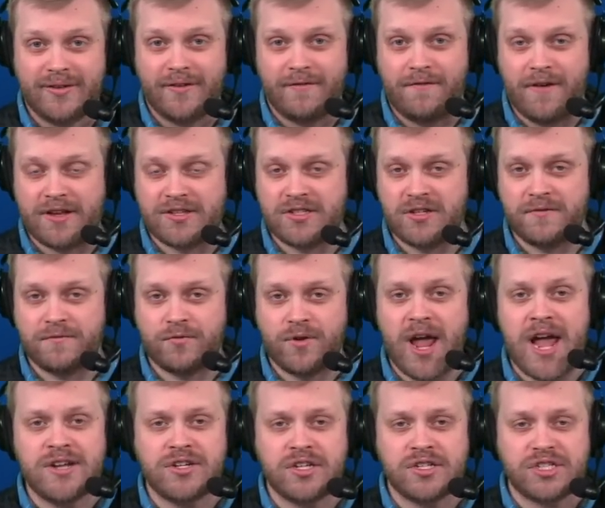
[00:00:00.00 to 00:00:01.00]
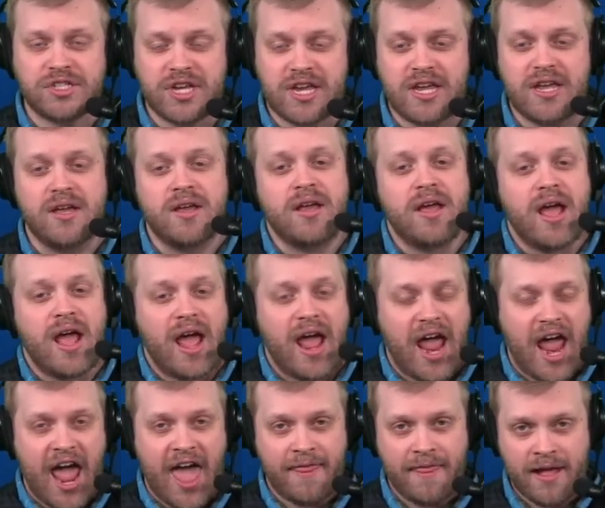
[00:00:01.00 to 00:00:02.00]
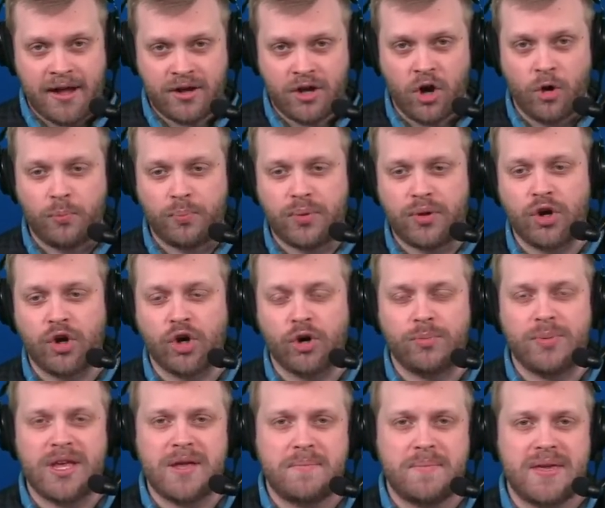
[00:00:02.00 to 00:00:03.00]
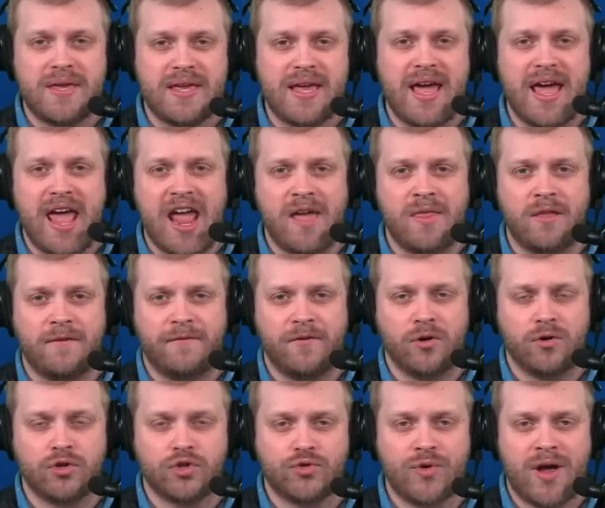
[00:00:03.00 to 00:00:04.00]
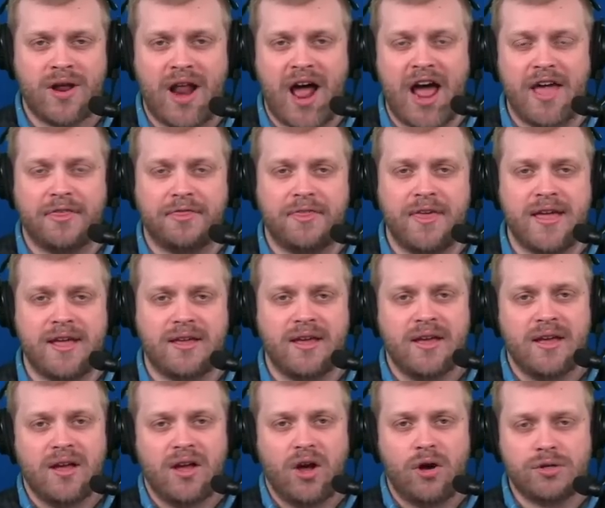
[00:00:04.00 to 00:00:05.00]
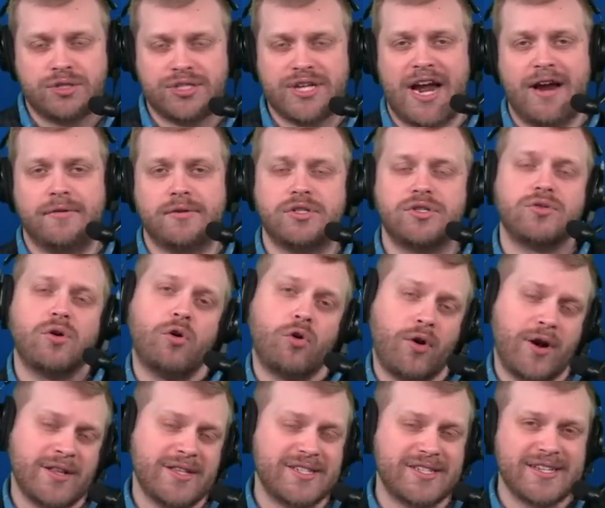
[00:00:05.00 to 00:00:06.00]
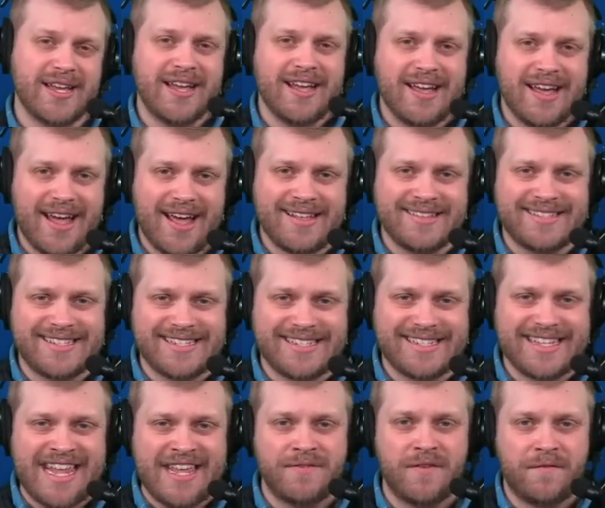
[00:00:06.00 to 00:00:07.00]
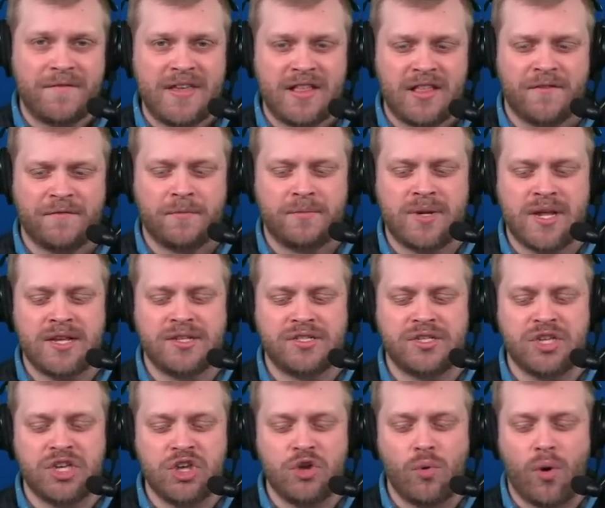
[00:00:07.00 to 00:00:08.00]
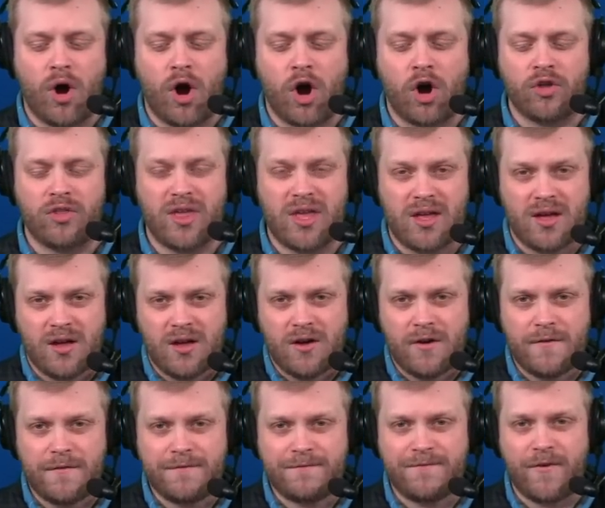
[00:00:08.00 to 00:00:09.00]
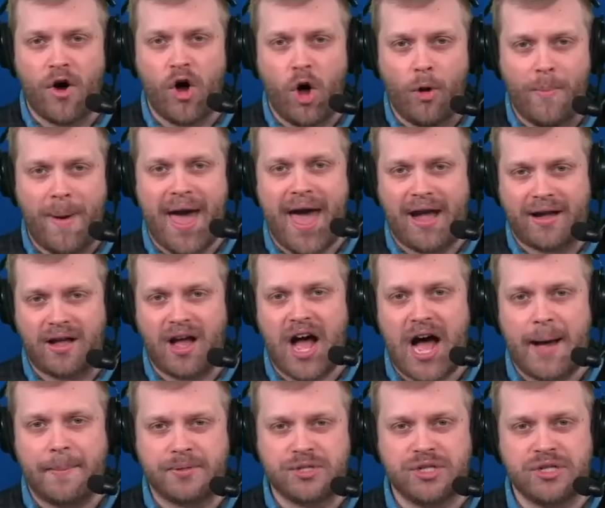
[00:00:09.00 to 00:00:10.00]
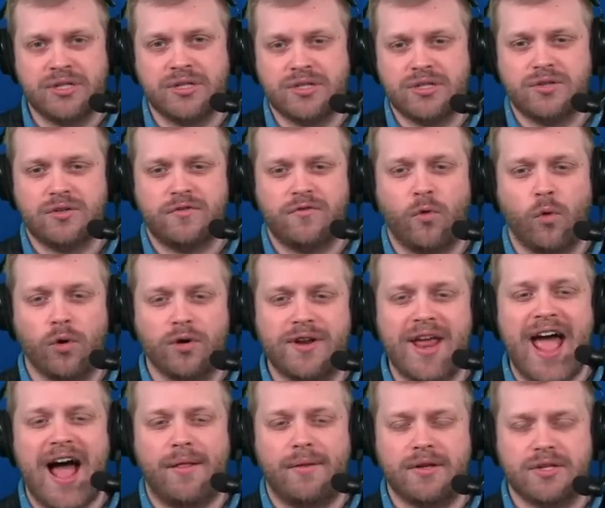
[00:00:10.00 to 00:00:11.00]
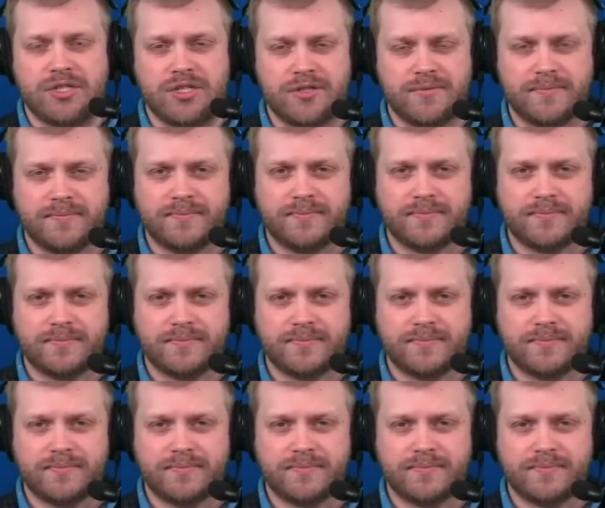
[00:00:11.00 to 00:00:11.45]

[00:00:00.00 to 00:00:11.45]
fix in free agency and then go pure BPA in the first round. I think O'Cyrus Torrence and Steve Avila from TCU are the fallback options for Dallas.